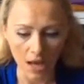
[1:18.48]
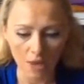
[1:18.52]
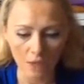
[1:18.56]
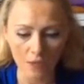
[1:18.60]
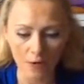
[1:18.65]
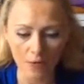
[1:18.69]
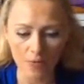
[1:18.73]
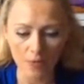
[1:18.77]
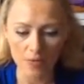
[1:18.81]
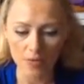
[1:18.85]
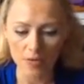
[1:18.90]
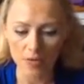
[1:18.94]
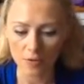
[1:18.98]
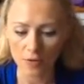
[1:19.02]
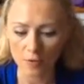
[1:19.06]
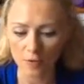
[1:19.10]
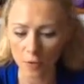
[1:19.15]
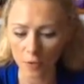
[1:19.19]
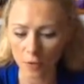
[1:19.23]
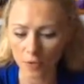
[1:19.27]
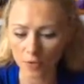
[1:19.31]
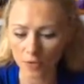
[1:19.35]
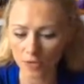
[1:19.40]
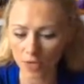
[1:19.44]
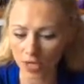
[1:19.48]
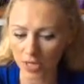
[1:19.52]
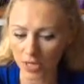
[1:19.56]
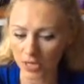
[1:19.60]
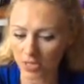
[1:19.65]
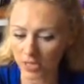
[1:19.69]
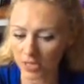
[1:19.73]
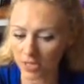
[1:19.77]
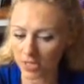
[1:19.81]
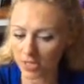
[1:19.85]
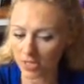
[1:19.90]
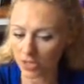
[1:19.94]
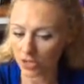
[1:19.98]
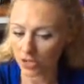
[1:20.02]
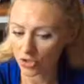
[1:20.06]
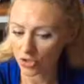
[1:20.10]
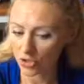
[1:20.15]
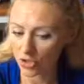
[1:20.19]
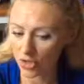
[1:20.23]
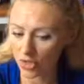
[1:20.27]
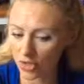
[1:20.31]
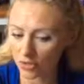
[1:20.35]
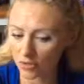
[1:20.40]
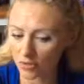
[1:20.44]
If I'm using forward chaining to teach
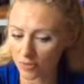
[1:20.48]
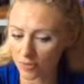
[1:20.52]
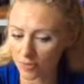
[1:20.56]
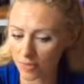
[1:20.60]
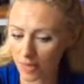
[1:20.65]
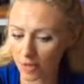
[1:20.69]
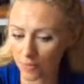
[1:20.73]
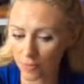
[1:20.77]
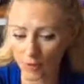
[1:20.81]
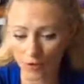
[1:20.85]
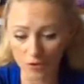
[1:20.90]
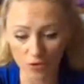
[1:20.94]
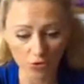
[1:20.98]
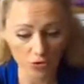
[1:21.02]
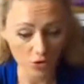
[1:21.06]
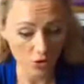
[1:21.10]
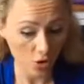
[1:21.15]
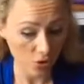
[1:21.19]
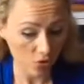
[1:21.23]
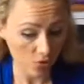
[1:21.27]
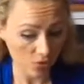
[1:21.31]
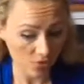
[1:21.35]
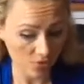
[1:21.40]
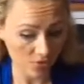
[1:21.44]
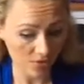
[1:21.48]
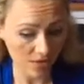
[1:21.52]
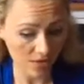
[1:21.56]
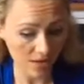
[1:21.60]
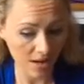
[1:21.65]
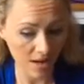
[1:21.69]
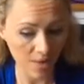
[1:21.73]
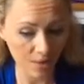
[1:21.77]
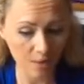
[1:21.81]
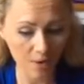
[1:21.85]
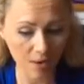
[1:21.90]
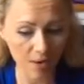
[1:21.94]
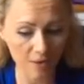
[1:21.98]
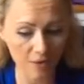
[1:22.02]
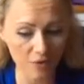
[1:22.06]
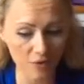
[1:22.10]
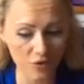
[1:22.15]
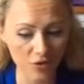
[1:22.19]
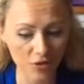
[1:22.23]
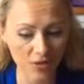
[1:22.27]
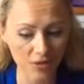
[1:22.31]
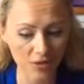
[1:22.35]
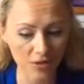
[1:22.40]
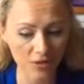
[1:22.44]
a child to make French toast, then I would have
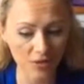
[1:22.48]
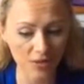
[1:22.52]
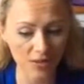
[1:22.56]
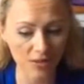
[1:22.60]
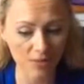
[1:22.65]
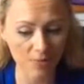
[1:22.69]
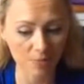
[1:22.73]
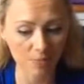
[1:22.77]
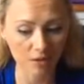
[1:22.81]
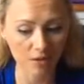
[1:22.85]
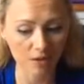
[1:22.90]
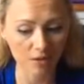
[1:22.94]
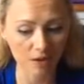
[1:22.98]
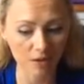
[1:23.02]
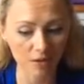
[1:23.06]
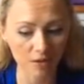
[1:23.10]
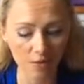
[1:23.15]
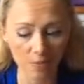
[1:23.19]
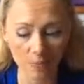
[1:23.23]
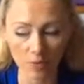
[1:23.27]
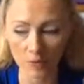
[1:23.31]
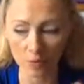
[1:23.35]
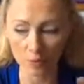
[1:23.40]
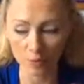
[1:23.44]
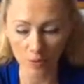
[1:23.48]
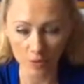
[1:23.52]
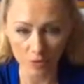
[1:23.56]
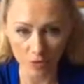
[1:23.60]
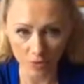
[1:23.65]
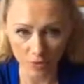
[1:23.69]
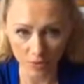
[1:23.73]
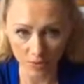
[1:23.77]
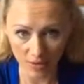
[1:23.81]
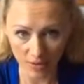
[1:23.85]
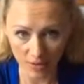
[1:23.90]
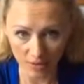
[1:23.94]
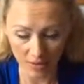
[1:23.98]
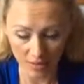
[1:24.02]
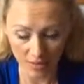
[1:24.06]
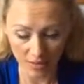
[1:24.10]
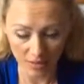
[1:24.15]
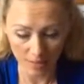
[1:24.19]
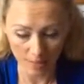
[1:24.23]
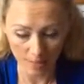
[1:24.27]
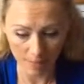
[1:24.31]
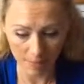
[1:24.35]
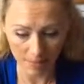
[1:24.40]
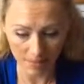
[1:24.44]
a child get the bread out of the refrigerator
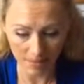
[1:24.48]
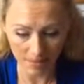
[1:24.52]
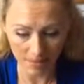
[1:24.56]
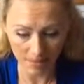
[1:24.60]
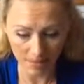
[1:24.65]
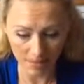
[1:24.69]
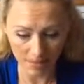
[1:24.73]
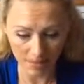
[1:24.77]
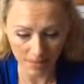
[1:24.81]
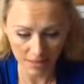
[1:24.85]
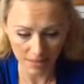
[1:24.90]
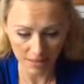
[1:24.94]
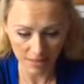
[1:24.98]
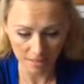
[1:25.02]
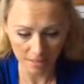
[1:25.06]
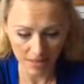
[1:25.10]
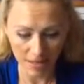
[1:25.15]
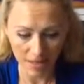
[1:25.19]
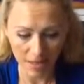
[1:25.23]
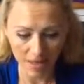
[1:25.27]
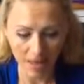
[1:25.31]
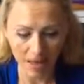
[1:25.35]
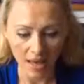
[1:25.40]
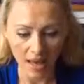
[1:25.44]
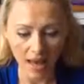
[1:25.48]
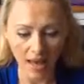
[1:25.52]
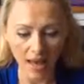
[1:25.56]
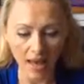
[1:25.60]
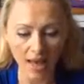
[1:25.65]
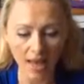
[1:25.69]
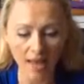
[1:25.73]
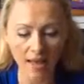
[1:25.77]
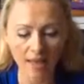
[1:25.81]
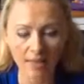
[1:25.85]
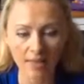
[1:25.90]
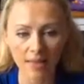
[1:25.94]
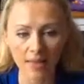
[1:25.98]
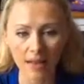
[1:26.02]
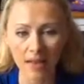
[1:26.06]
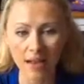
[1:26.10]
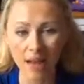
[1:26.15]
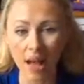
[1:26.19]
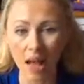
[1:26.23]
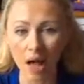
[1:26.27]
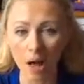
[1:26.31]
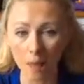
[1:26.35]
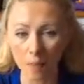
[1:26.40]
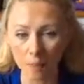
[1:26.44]
independently and then
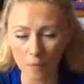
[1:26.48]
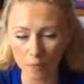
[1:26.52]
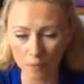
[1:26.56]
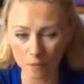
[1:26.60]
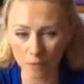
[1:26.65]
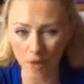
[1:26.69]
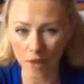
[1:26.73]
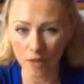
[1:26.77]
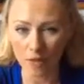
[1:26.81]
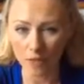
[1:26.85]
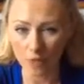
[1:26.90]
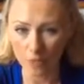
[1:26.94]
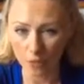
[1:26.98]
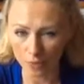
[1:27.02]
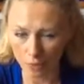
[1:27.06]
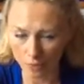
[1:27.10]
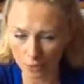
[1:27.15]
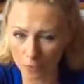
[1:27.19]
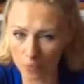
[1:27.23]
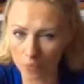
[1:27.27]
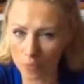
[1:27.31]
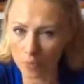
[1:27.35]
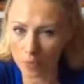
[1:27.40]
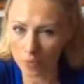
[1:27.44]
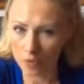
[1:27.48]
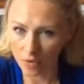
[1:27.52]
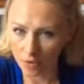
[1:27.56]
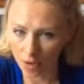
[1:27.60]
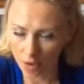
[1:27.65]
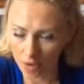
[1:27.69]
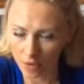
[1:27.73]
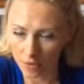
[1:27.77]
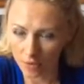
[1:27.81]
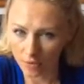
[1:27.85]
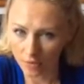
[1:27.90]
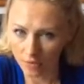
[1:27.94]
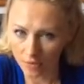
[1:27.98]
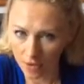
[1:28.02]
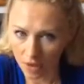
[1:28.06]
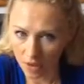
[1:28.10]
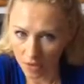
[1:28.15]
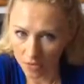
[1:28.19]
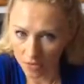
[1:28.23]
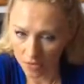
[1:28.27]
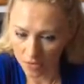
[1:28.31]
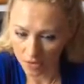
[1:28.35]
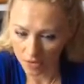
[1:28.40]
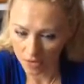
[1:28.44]
help follow through with all of the
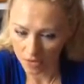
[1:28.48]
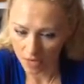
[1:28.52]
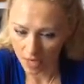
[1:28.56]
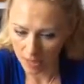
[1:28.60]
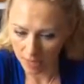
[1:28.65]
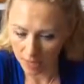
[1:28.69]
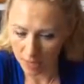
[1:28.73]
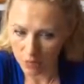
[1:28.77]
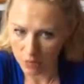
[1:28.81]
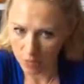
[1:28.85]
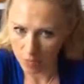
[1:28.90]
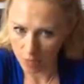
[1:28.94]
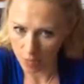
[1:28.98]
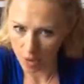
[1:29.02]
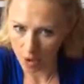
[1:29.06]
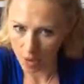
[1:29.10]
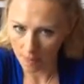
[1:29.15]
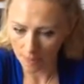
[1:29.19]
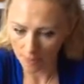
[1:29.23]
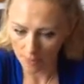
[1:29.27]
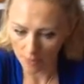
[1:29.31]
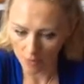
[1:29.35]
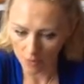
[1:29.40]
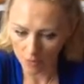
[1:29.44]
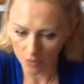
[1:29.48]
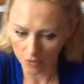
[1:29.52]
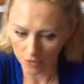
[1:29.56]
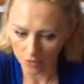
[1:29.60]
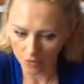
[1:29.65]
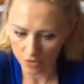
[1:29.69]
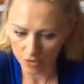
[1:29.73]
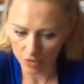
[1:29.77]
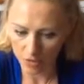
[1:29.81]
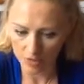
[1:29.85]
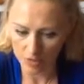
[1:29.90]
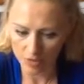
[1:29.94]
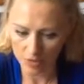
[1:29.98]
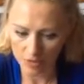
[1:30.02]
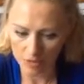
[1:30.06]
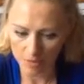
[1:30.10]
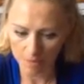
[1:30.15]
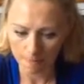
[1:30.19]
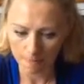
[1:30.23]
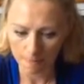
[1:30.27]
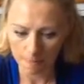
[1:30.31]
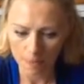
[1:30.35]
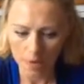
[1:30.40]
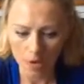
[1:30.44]
other steps or prompt the other steps.